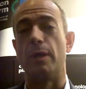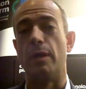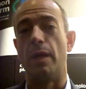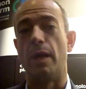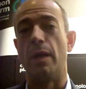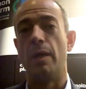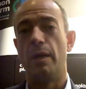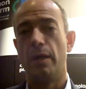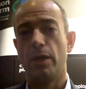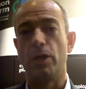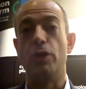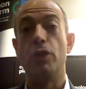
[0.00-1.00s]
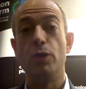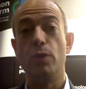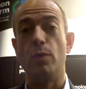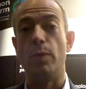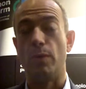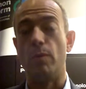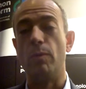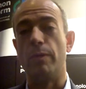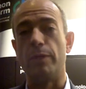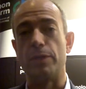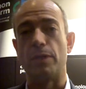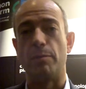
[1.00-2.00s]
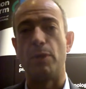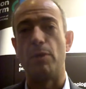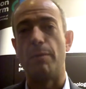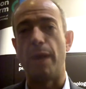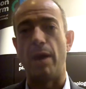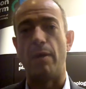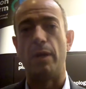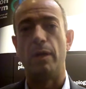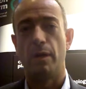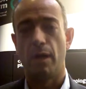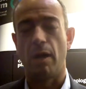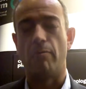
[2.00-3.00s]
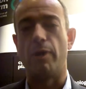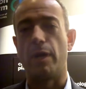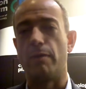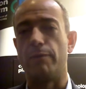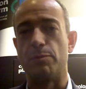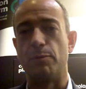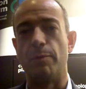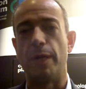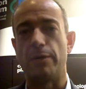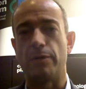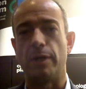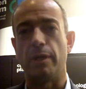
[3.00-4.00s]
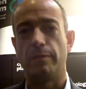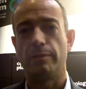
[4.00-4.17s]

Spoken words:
can do with all of this compute power running off a small battery.